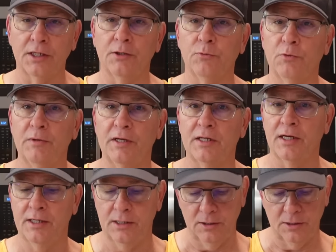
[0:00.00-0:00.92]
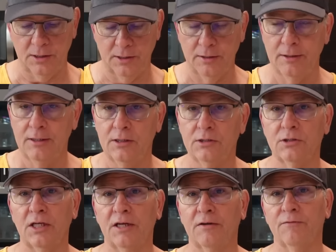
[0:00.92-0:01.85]
and we made kind of the
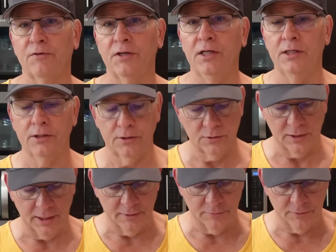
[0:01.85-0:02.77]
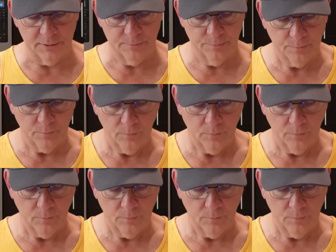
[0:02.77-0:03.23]
steak fajitas out of it.